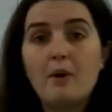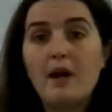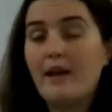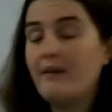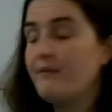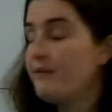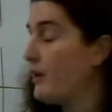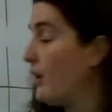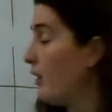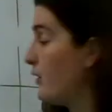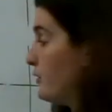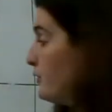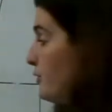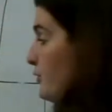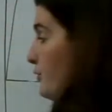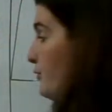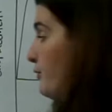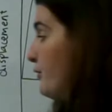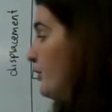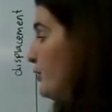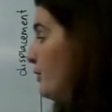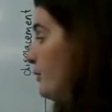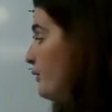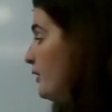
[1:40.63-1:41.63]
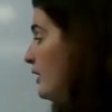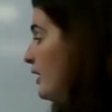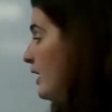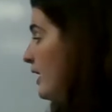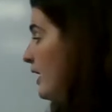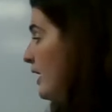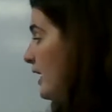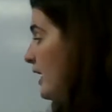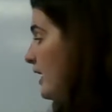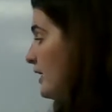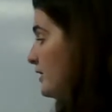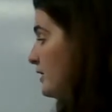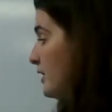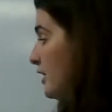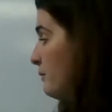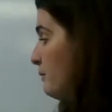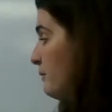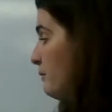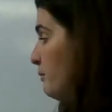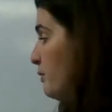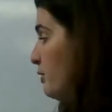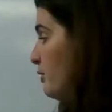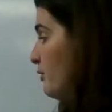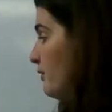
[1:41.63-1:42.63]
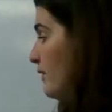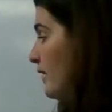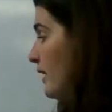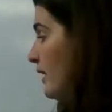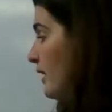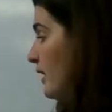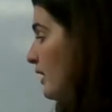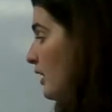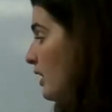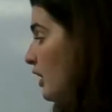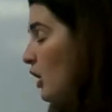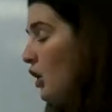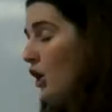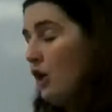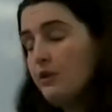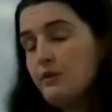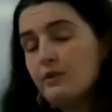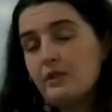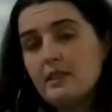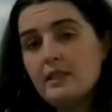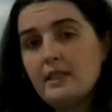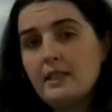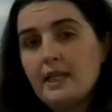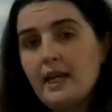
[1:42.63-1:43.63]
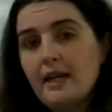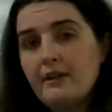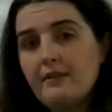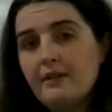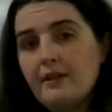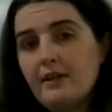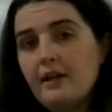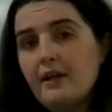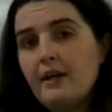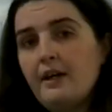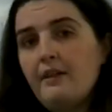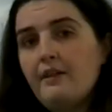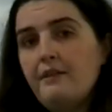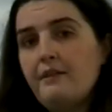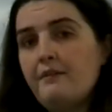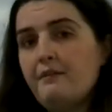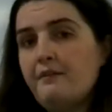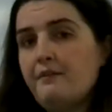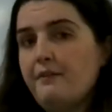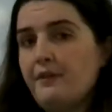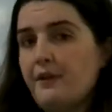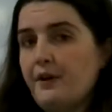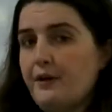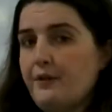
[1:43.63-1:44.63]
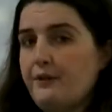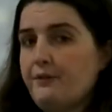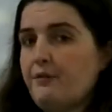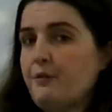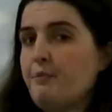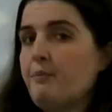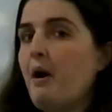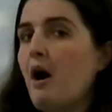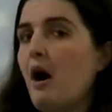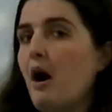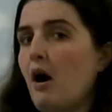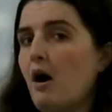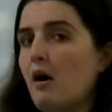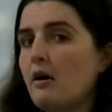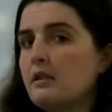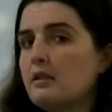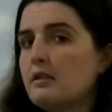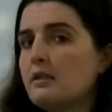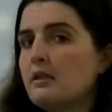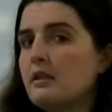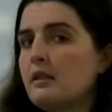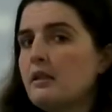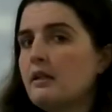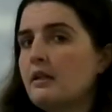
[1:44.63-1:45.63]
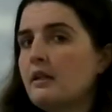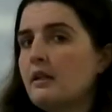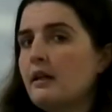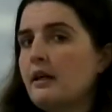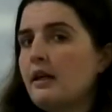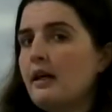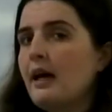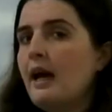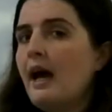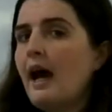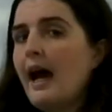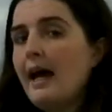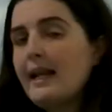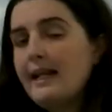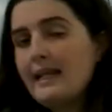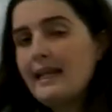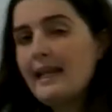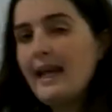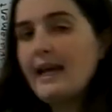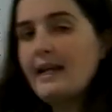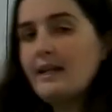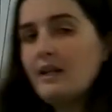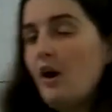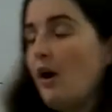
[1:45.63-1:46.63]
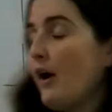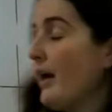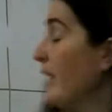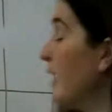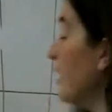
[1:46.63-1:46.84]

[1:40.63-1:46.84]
the wave goes through, is going to be moving closer together than further apart. And again,